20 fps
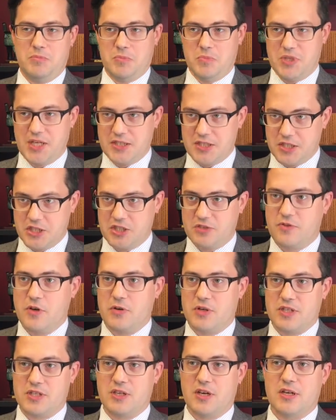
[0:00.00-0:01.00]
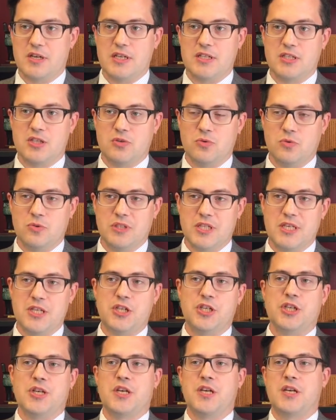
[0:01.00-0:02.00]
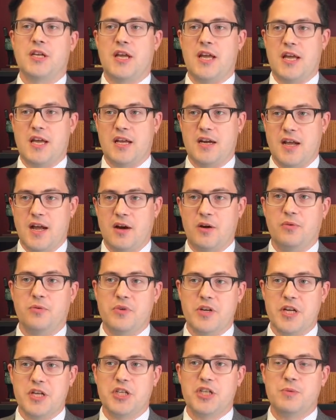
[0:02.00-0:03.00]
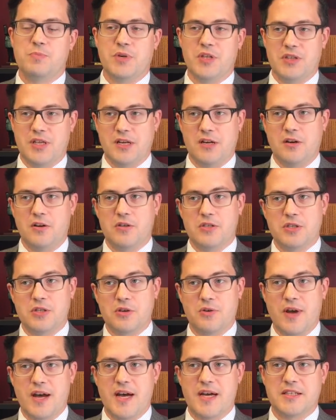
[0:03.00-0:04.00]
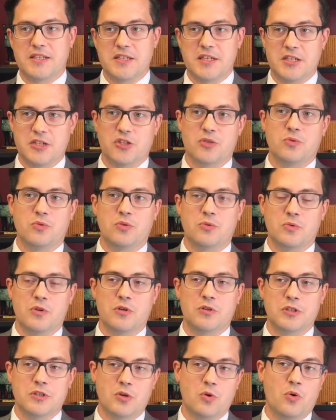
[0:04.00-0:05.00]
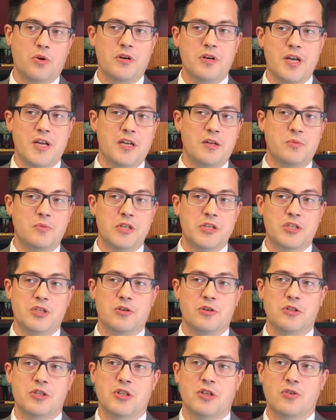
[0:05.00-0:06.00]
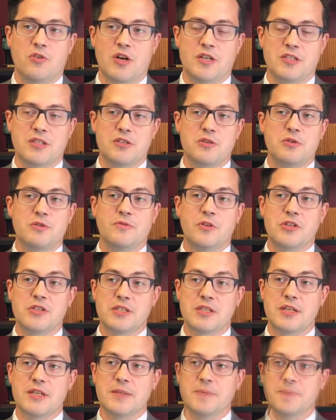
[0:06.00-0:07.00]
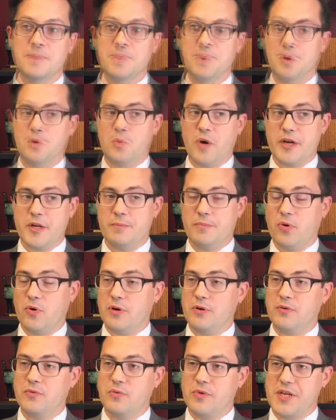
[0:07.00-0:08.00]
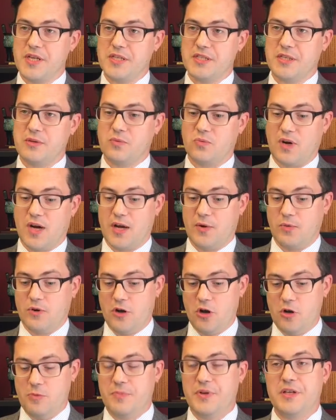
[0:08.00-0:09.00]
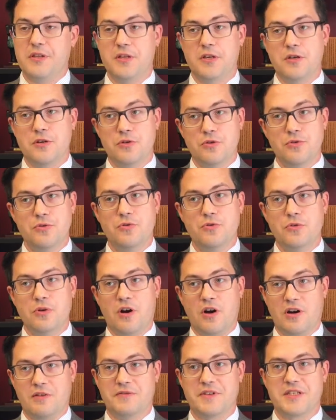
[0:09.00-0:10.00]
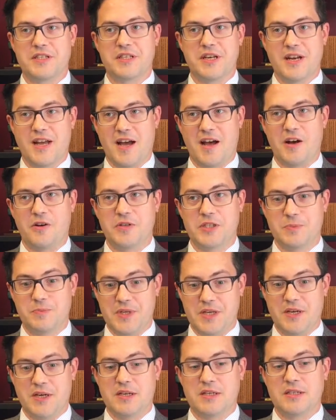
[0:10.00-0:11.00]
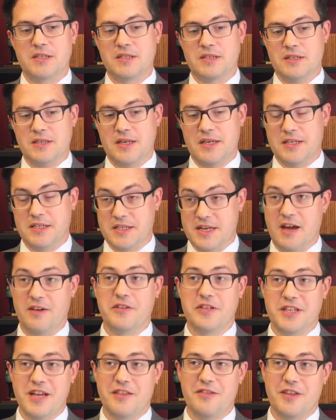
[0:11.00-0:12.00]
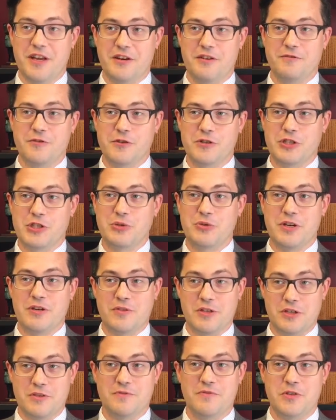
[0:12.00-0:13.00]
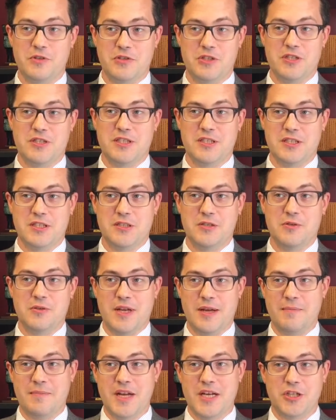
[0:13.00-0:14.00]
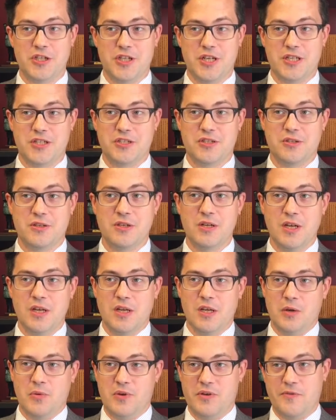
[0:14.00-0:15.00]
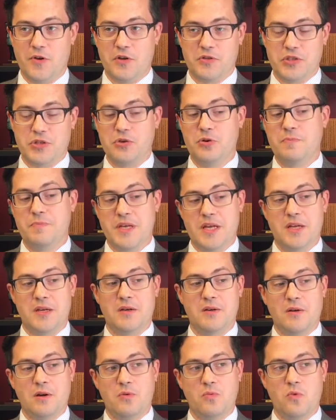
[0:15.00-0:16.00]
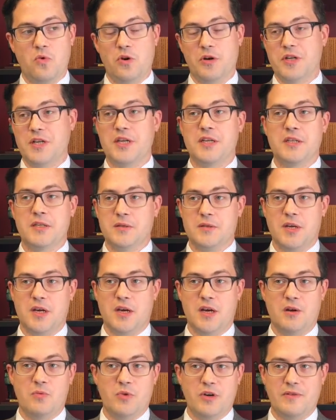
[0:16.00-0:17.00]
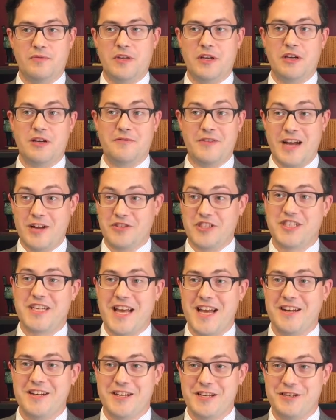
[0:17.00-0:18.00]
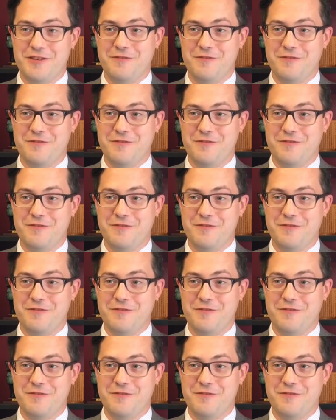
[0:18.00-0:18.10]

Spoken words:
doesn't just focus on its school teaching and outreach, but that it also has an integral role in coordinating research across the university. Well, one important reason why we're opening the new office now is because it is now the 10th anniversary of the Confucius Institute at Manchester. We've also been awarded one of the kind of outstanding